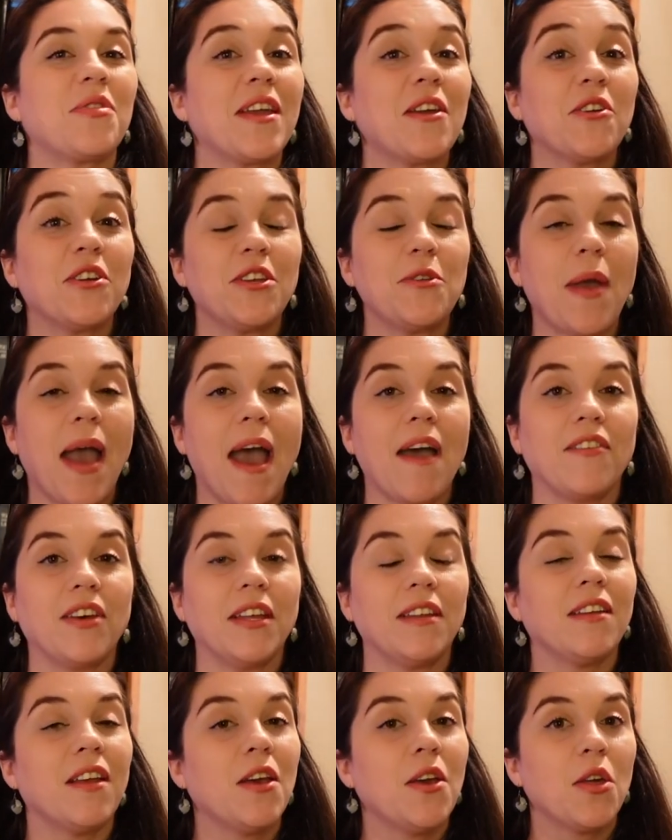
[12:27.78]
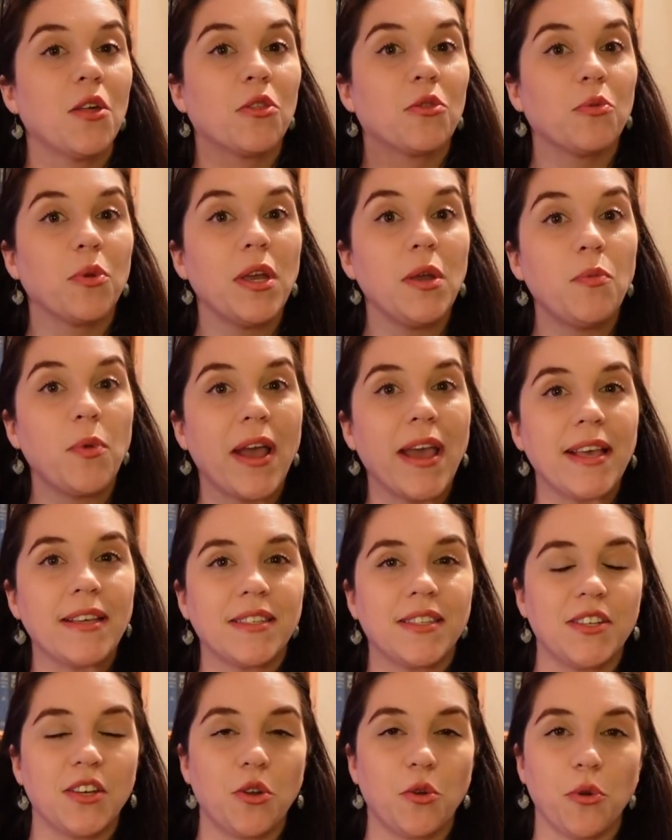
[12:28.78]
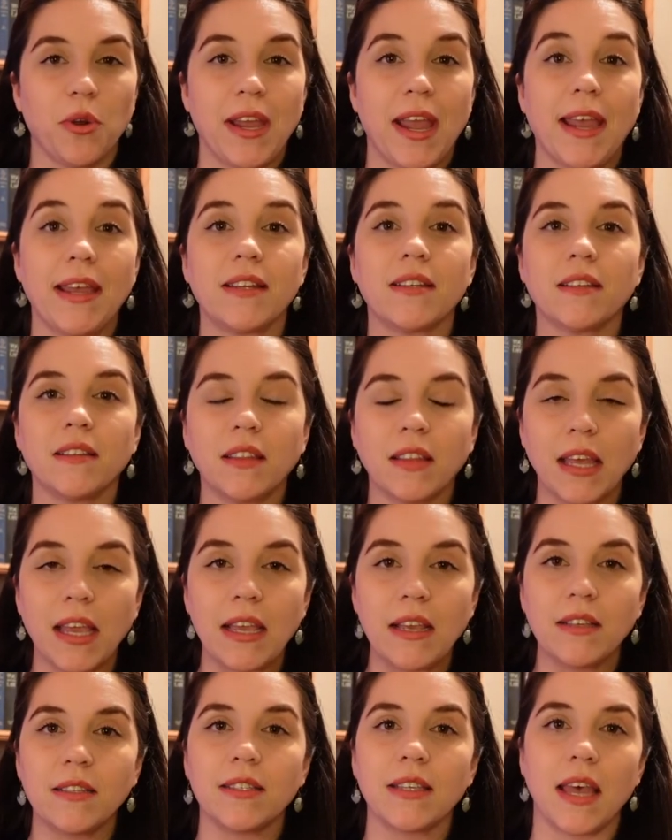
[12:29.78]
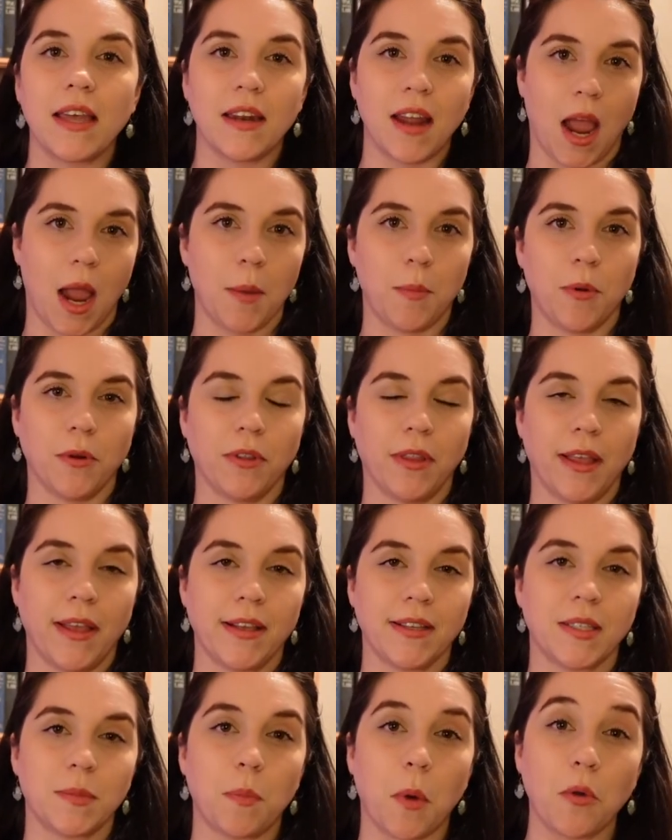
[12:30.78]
there you have it. 3 ways to create links and hyperlinks,